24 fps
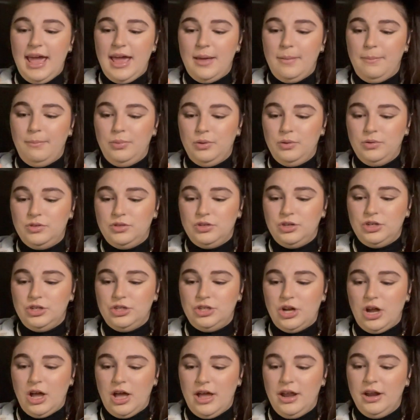booster
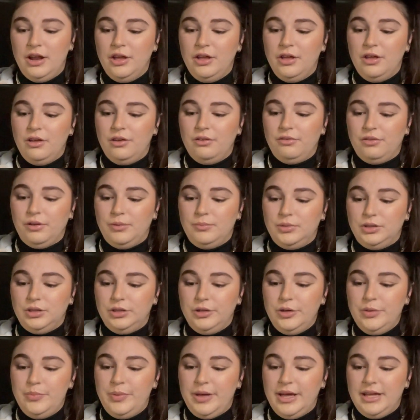shot from
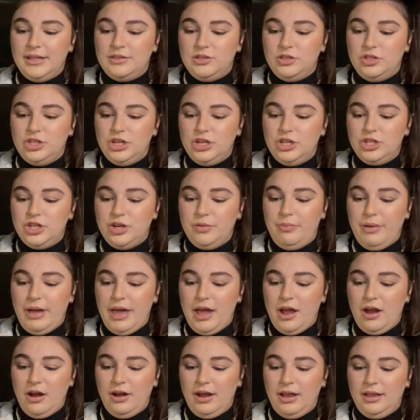Loop. It's ginger,
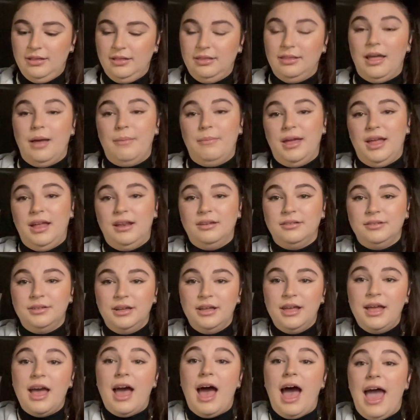pear, and lemon.
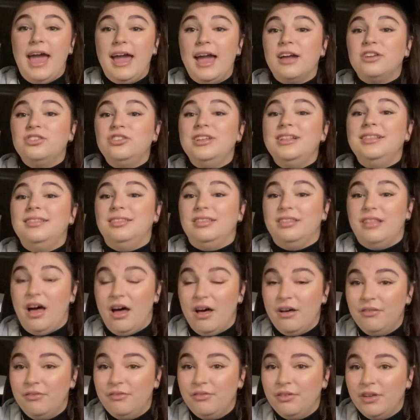I actually
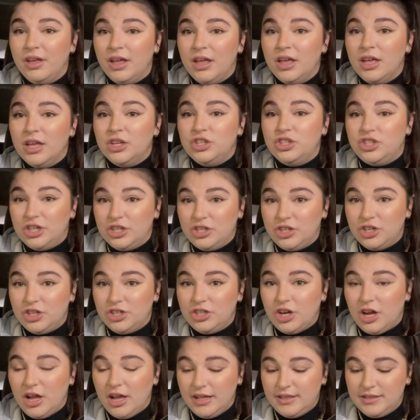love ginger
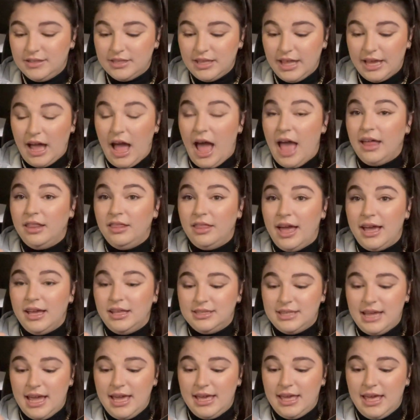shots. Like, I like
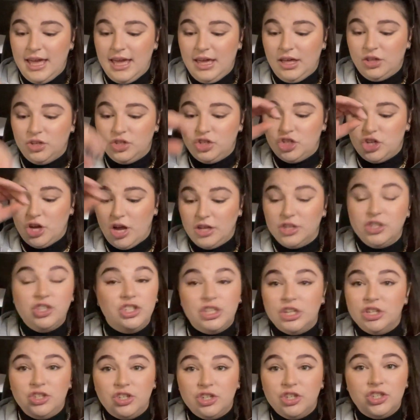taking just
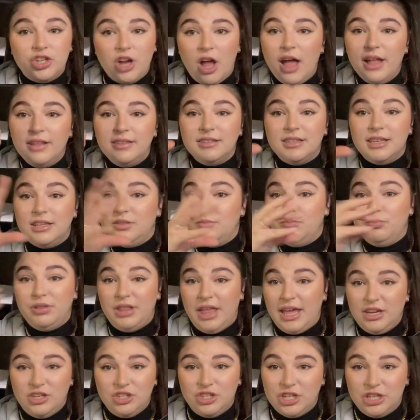ginger shots, like
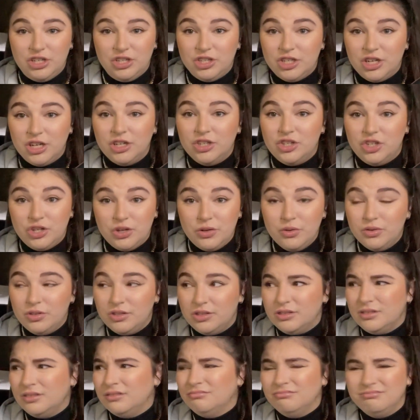plain ginger
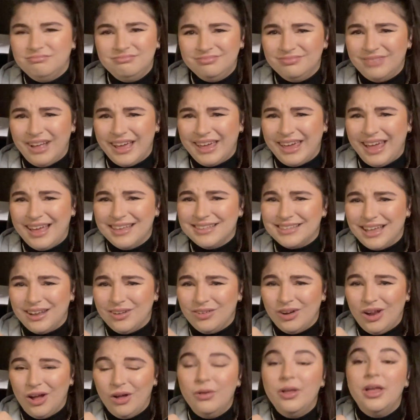juice, I guess. I don't
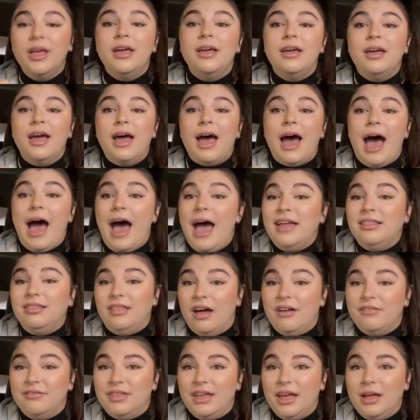know. I
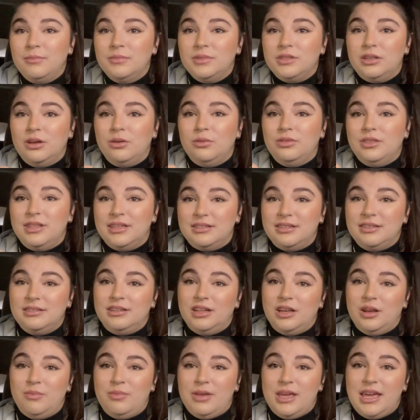love them, so this is going
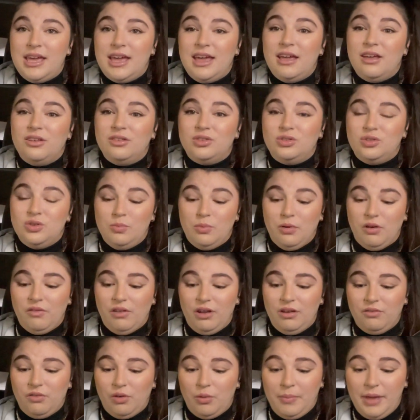to be super fun
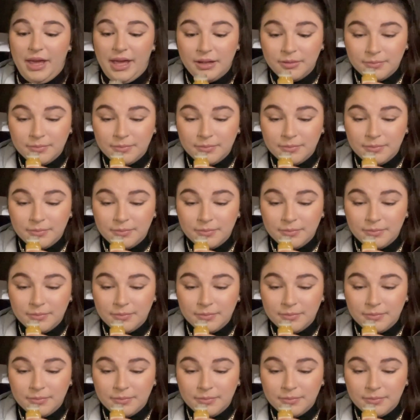for me.